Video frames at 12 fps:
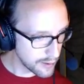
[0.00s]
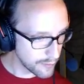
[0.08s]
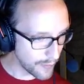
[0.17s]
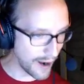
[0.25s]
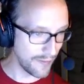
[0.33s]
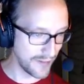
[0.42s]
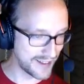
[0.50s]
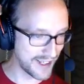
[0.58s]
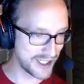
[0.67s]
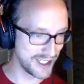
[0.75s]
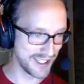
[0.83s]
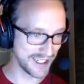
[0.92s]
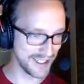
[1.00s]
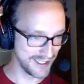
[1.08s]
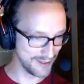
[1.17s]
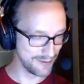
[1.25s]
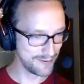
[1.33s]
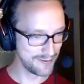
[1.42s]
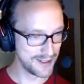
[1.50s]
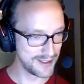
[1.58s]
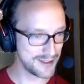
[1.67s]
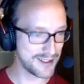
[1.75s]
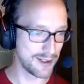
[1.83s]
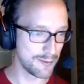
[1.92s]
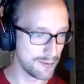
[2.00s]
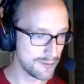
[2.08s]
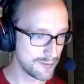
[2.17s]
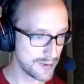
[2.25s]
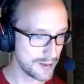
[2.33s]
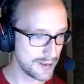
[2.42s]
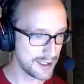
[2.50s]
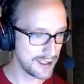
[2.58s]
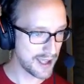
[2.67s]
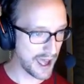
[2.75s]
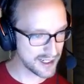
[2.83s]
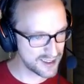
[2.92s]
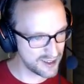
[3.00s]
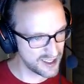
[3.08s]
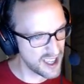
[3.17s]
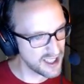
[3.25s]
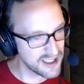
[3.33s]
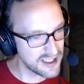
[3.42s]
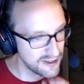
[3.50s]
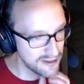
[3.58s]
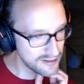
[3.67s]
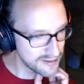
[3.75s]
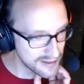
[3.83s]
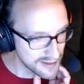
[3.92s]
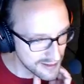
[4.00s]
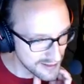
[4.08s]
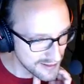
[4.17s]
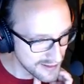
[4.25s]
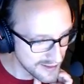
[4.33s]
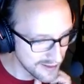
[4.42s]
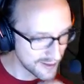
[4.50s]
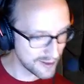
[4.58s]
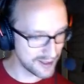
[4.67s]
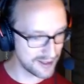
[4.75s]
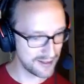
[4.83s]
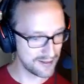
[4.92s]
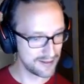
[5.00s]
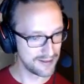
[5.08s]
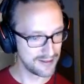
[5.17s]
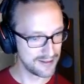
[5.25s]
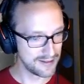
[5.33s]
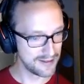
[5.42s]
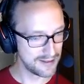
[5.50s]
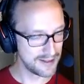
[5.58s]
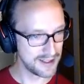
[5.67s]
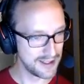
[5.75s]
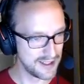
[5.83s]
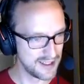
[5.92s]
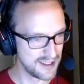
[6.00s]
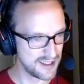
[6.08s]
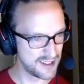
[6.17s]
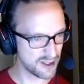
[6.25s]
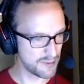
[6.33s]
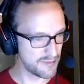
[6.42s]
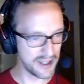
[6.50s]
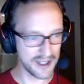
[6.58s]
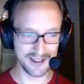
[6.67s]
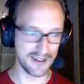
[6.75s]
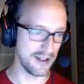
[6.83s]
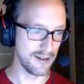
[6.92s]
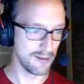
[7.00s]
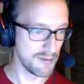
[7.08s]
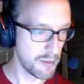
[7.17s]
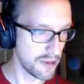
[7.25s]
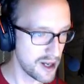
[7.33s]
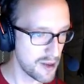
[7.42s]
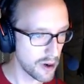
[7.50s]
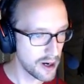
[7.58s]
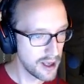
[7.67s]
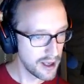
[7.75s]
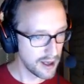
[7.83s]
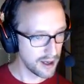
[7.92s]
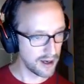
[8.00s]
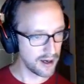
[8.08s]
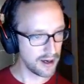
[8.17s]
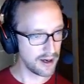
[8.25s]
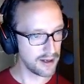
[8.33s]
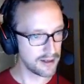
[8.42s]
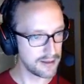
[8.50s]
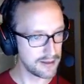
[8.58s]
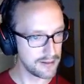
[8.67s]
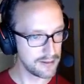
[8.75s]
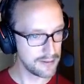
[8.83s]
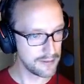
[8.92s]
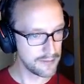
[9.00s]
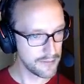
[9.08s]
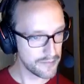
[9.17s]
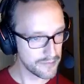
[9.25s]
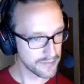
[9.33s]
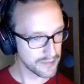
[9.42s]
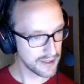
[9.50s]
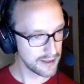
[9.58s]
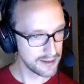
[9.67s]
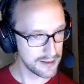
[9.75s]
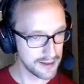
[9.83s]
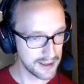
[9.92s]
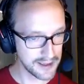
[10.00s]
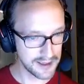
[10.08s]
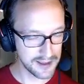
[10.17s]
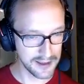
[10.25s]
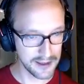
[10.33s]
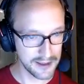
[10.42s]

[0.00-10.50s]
Wow, this is actually like a little. It's not a accent aigu. Or is it circumflex? I don't even remember anymore. Let's see.